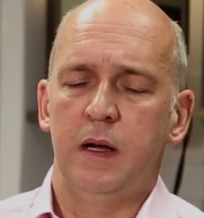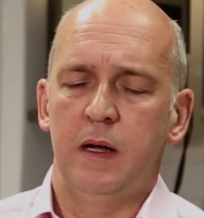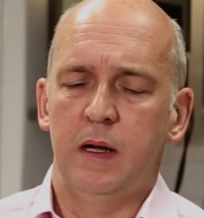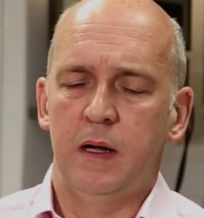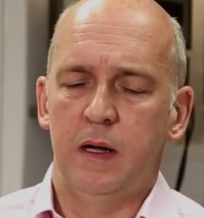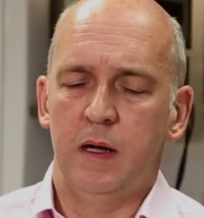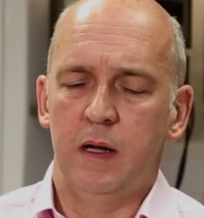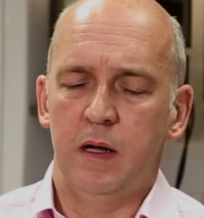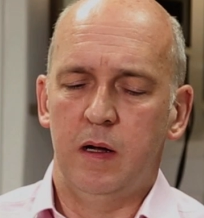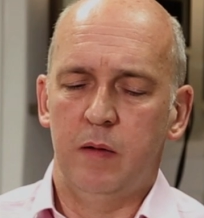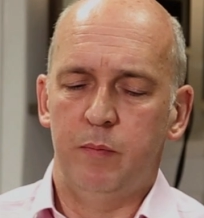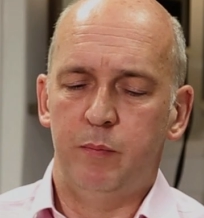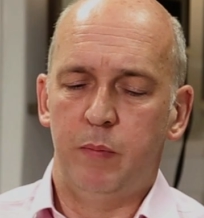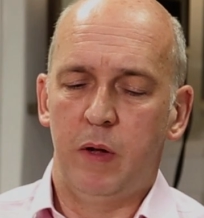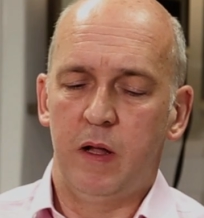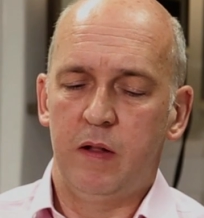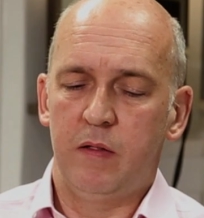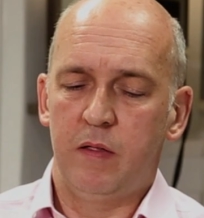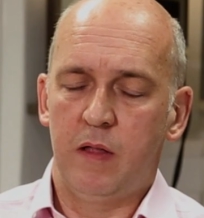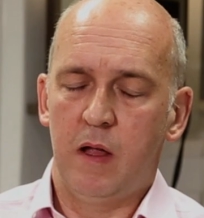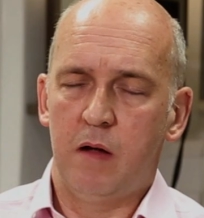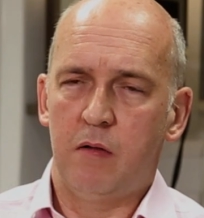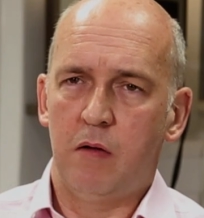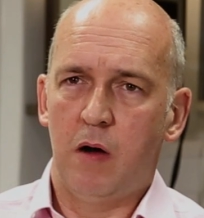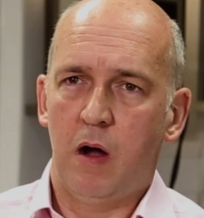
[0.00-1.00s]

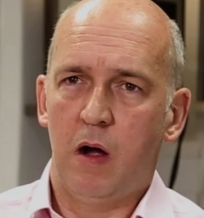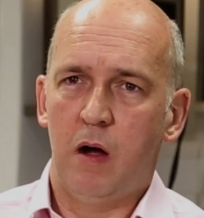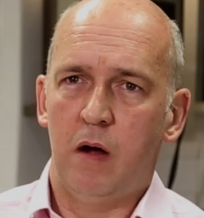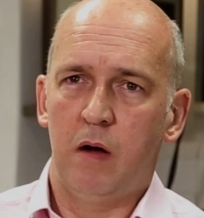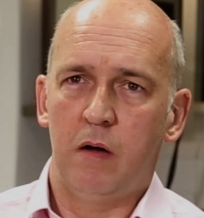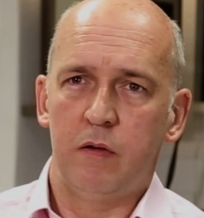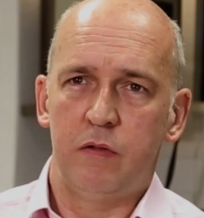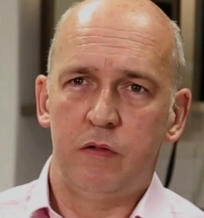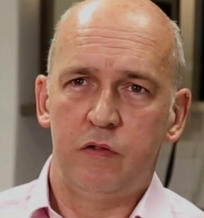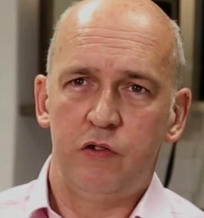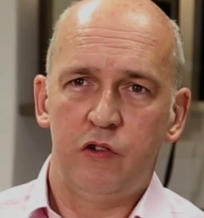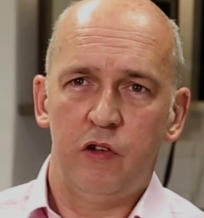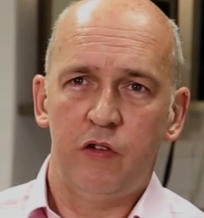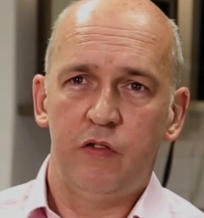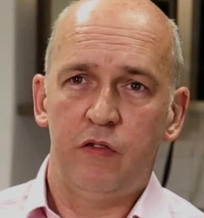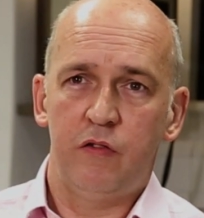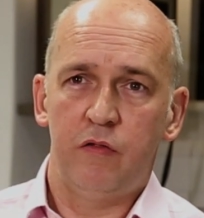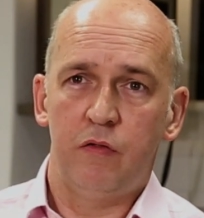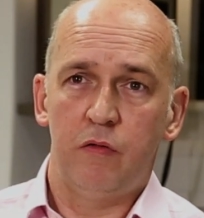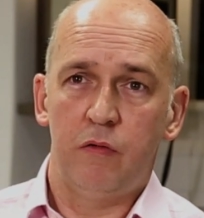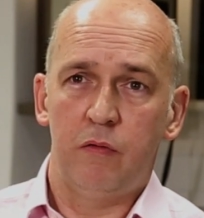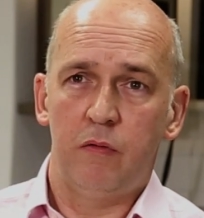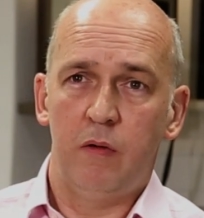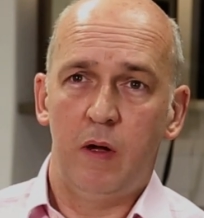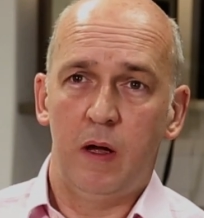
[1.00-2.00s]
But there are
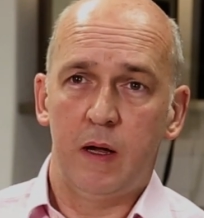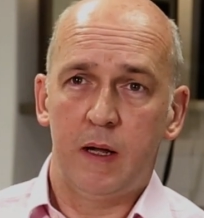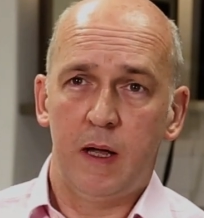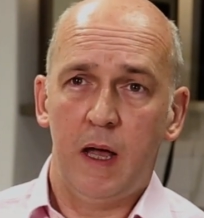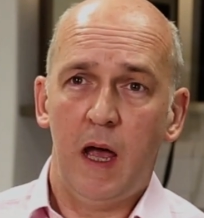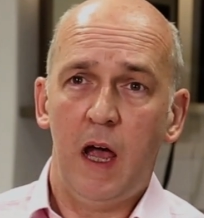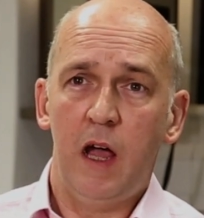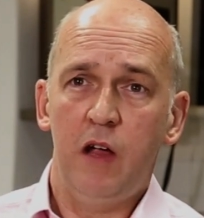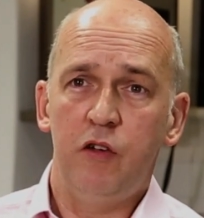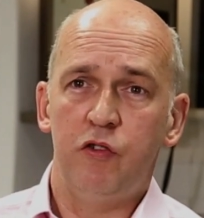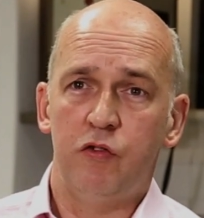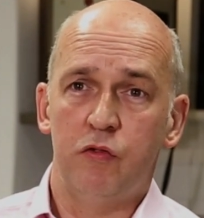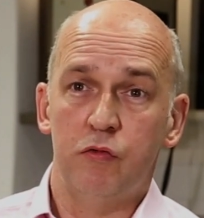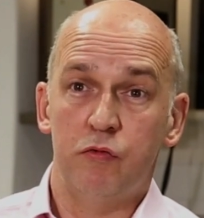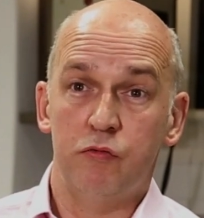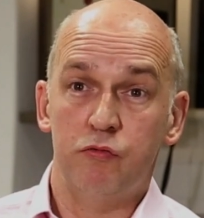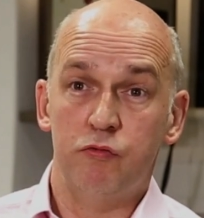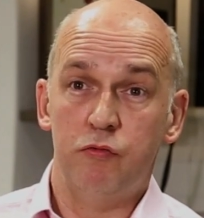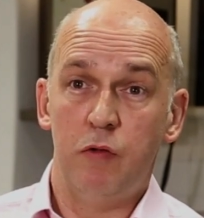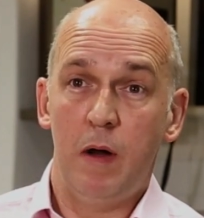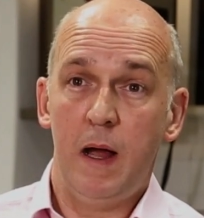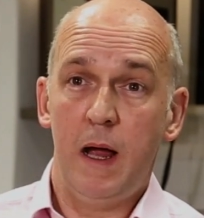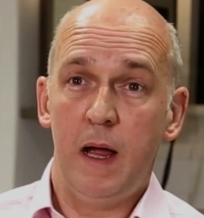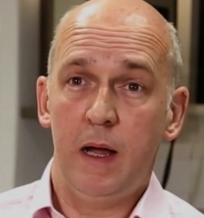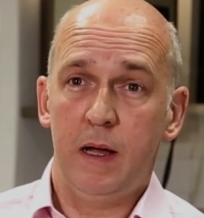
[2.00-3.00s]
just occasional
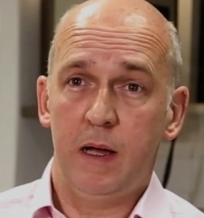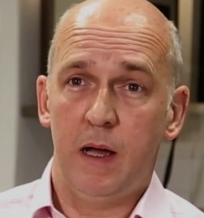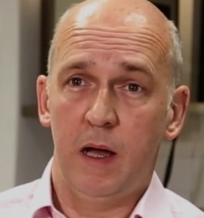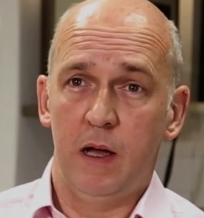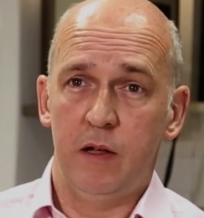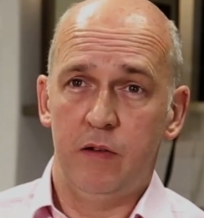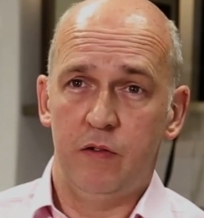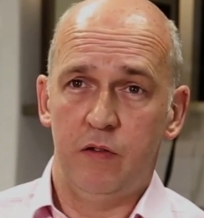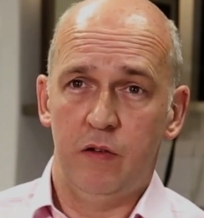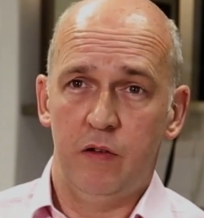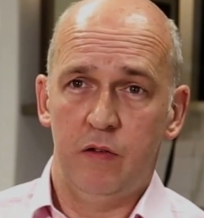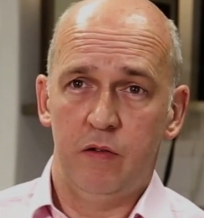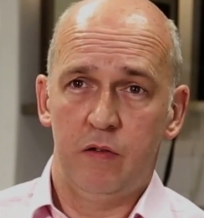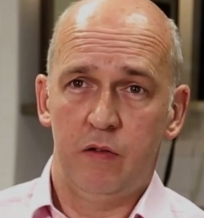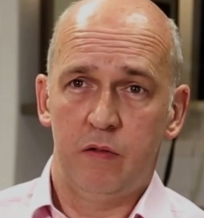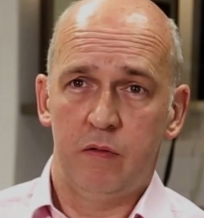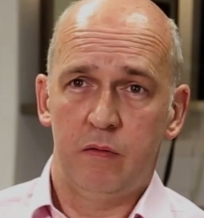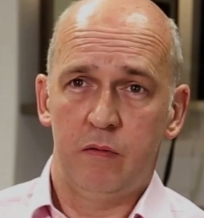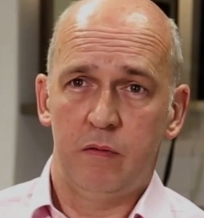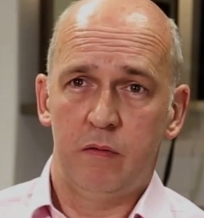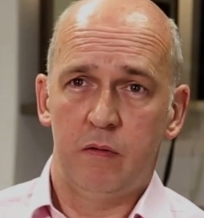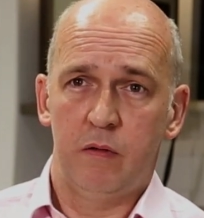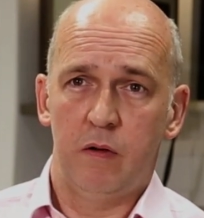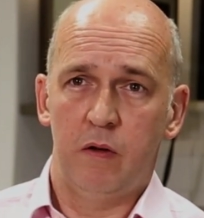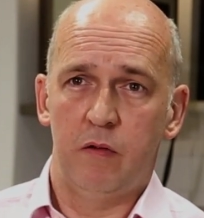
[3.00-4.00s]
rare cases
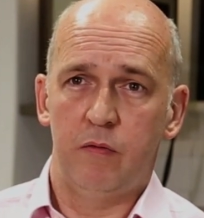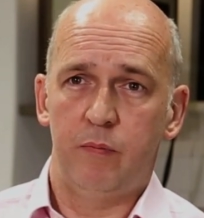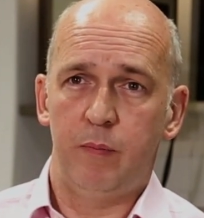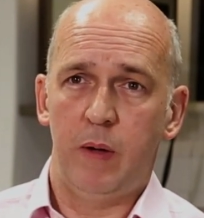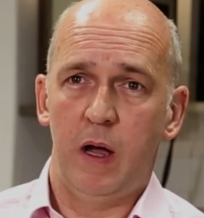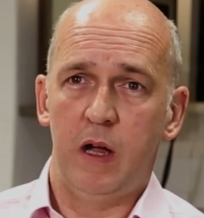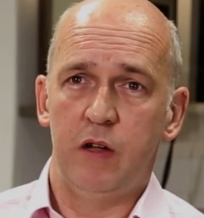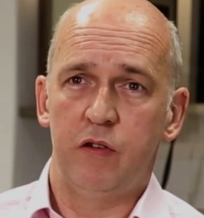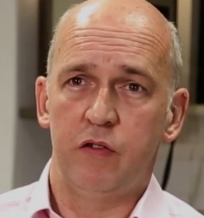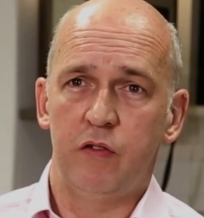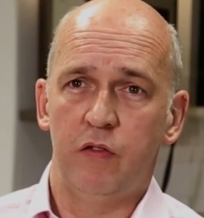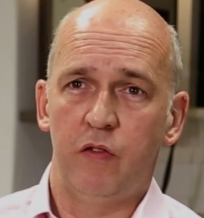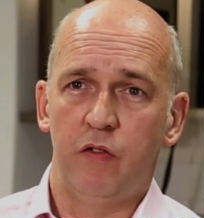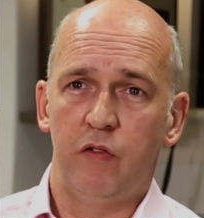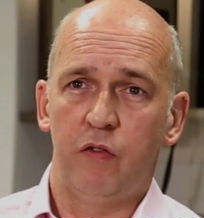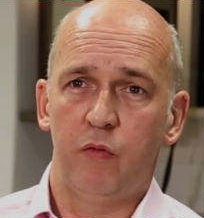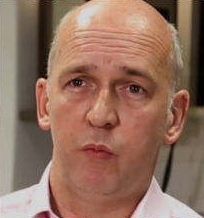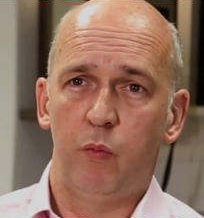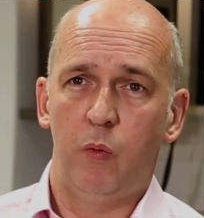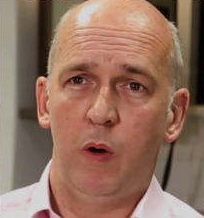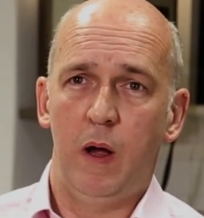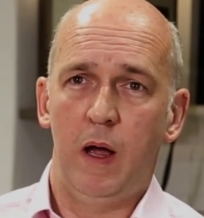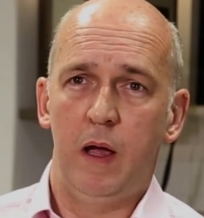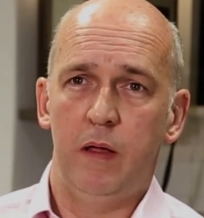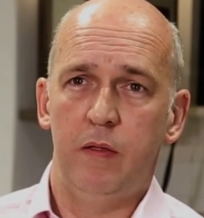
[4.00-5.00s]
of
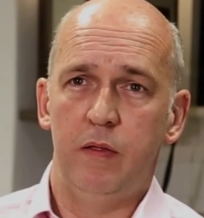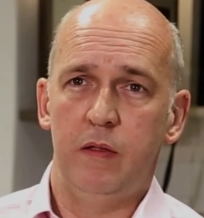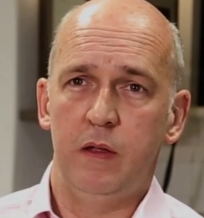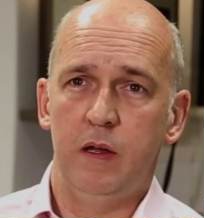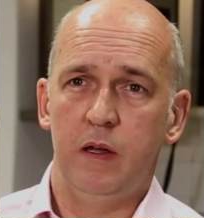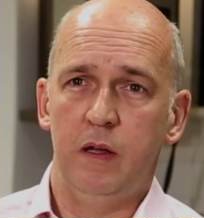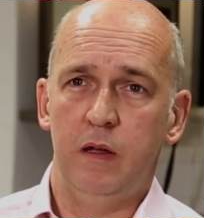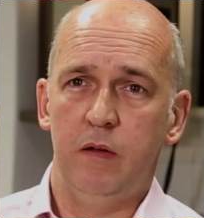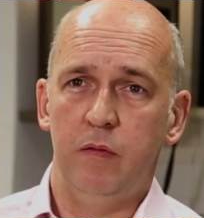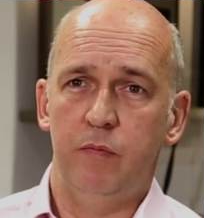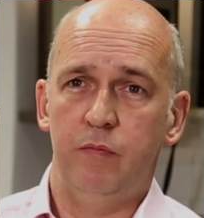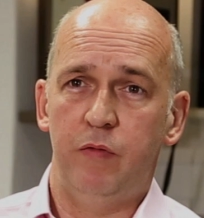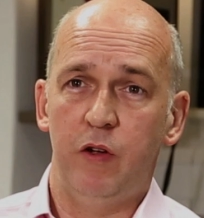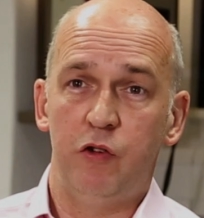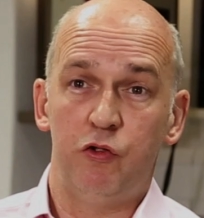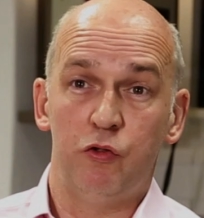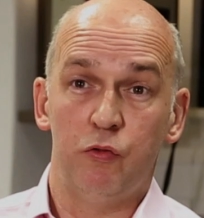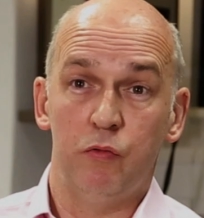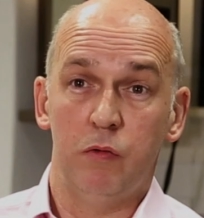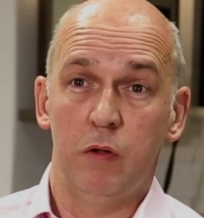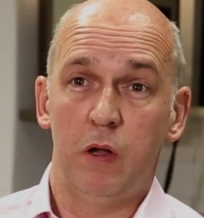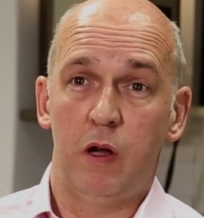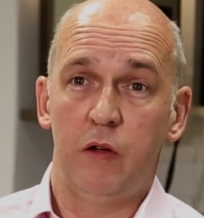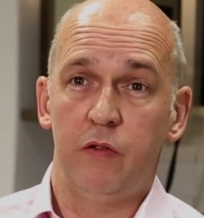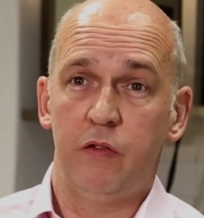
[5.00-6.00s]
patients where the
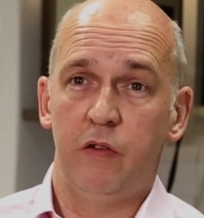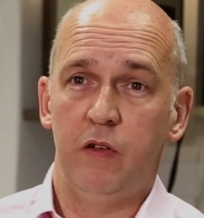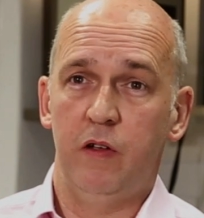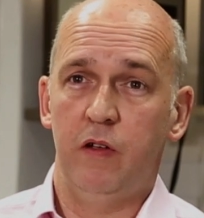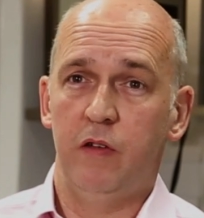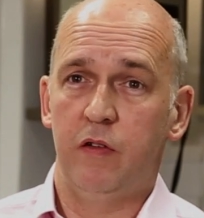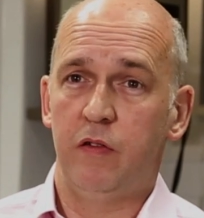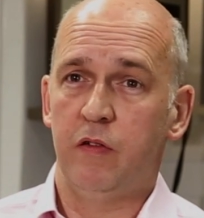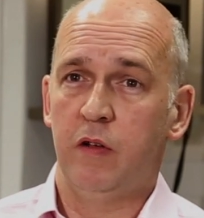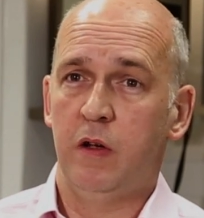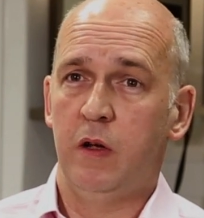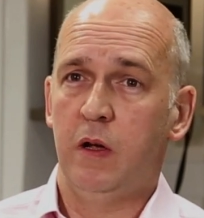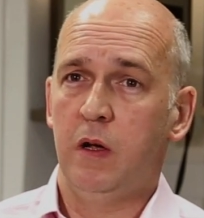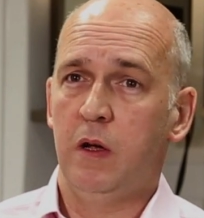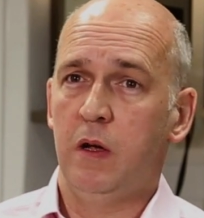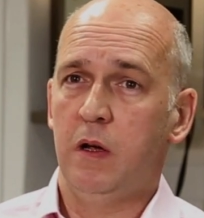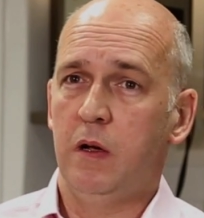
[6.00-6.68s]
visual loss is